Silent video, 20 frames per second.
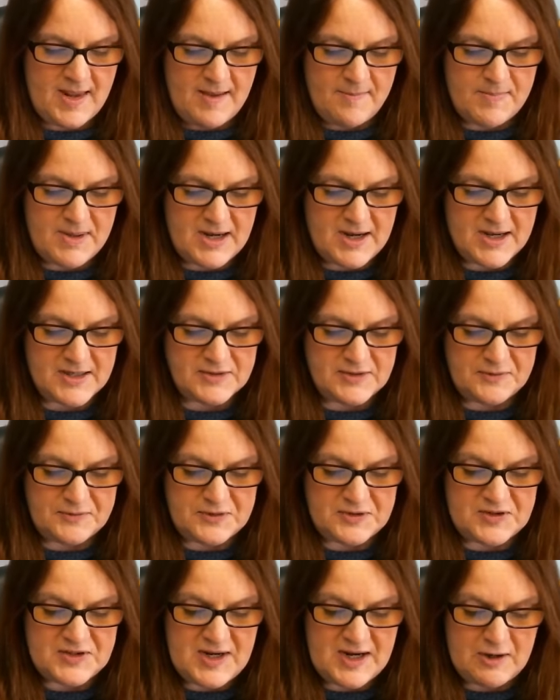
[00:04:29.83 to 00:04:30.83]
because of
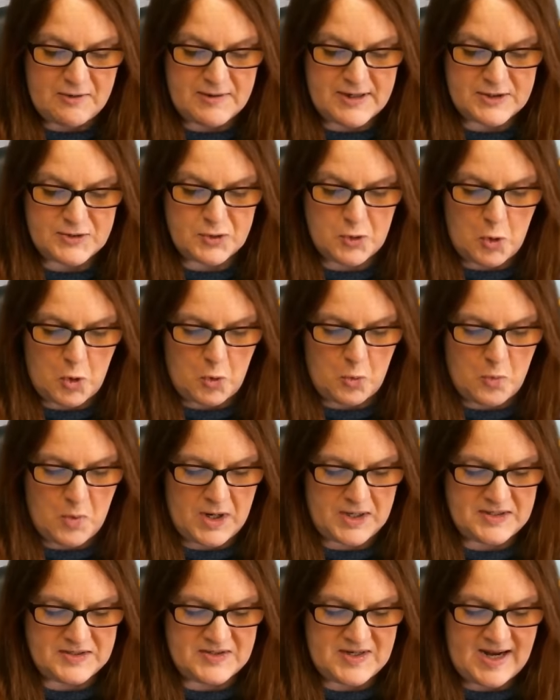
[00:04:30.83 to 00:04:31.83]
secrets or
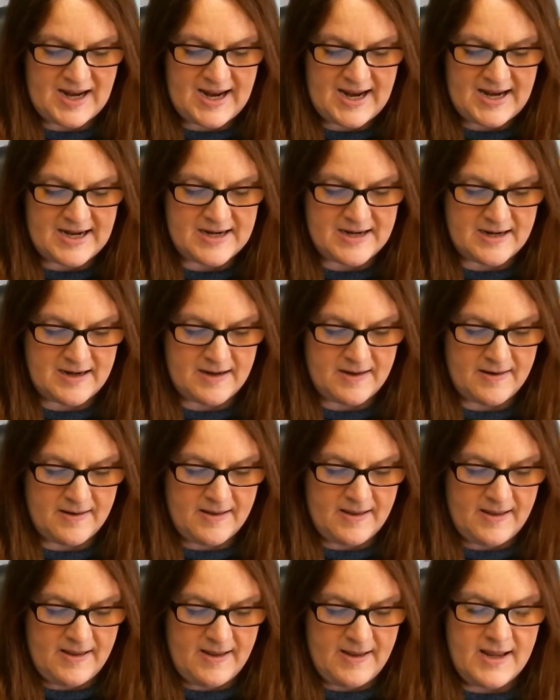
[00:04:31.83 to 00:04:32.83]
what is hidden.
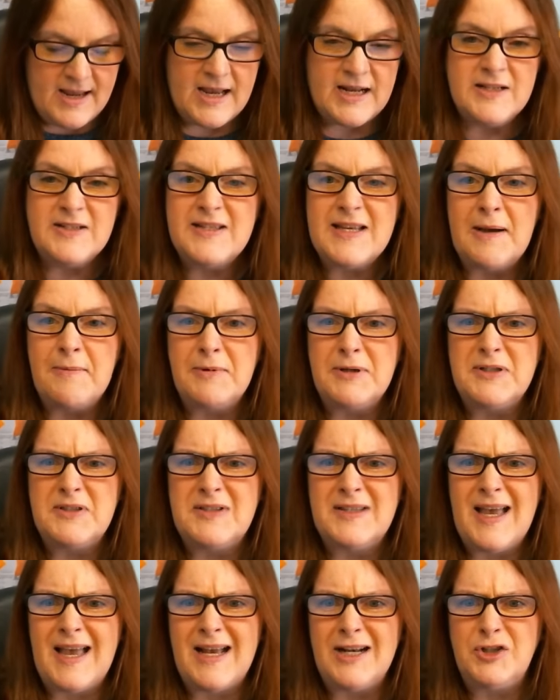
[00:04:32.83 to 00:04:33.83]
And someone
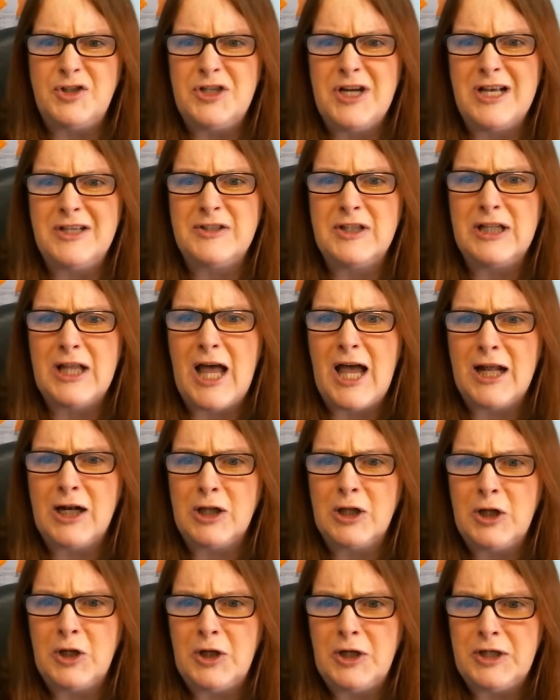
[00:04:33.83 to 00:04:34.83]
said she has a lot of
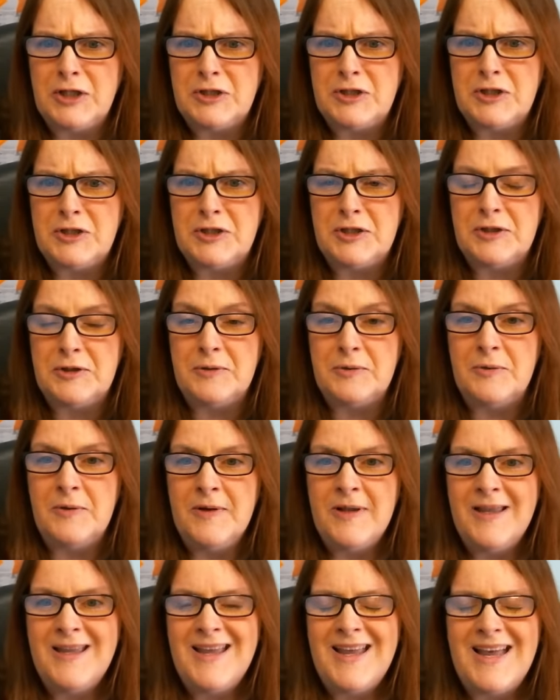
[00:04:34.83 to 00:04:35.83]
learning to do.
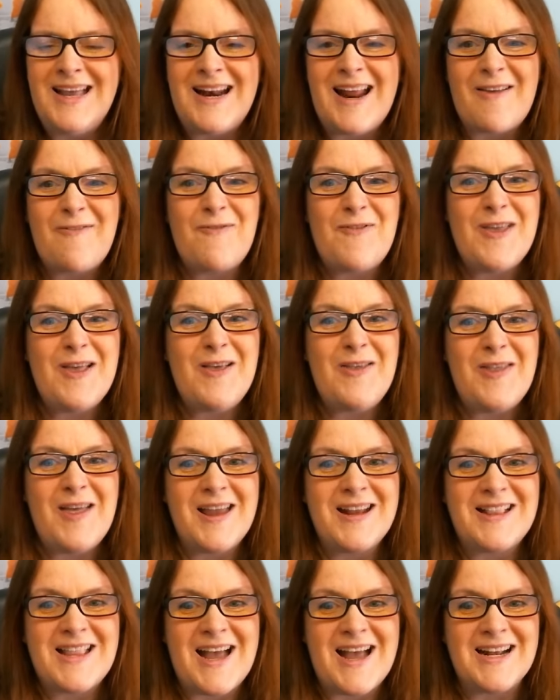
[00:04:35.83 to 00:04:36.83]
And I feel
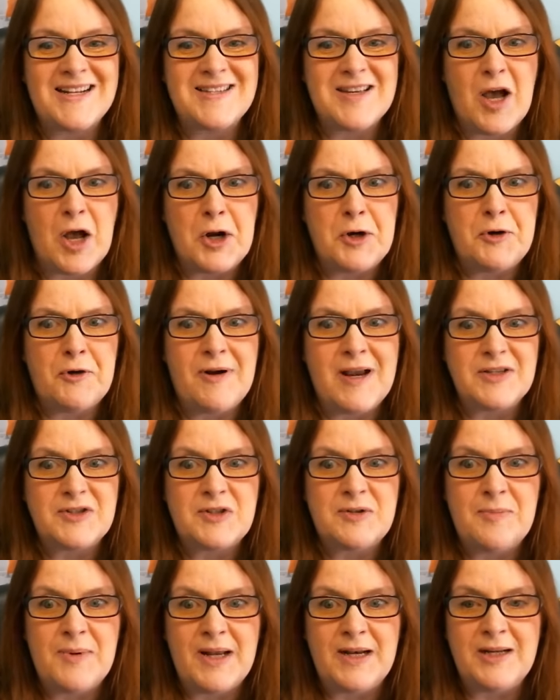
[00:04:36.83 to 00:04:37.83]
like that's
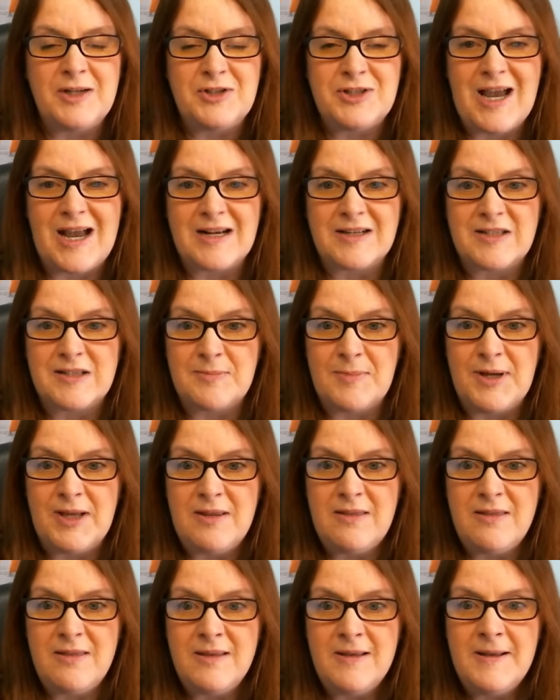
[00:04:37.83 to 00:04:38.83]
underestimating Jack Smith.
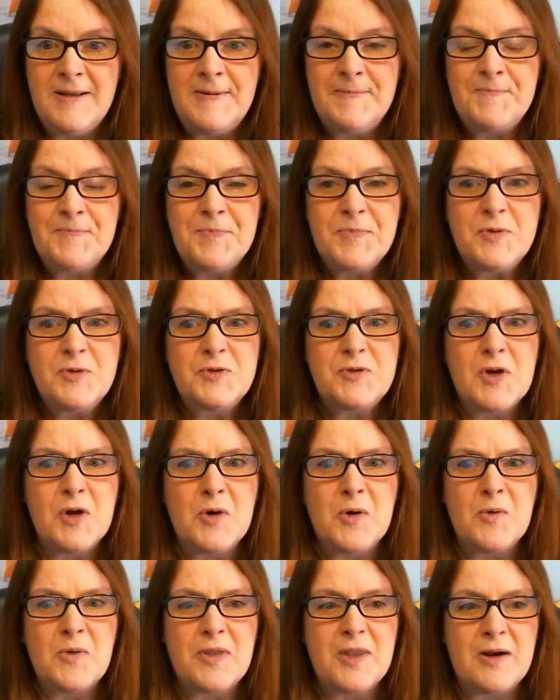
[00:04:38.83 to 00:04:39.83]

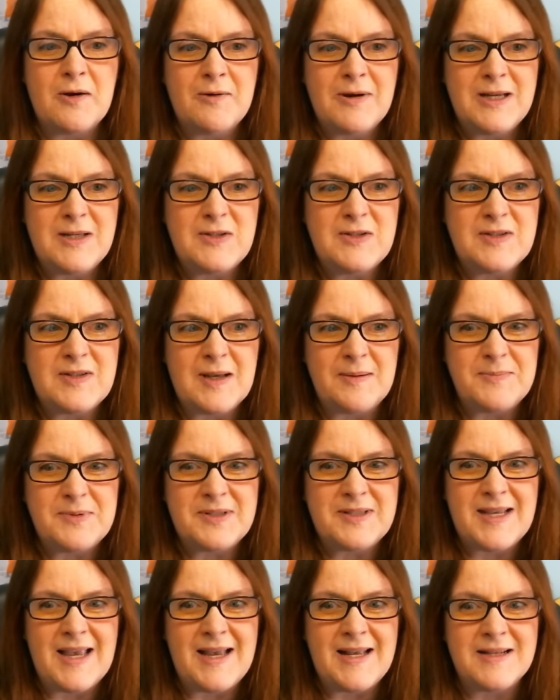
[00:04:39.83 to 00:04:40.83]
So there is some
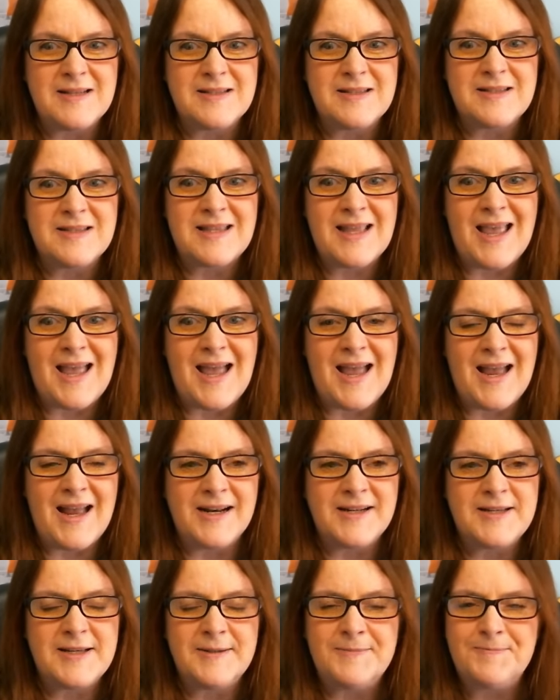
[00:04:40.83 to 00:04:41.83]
sense that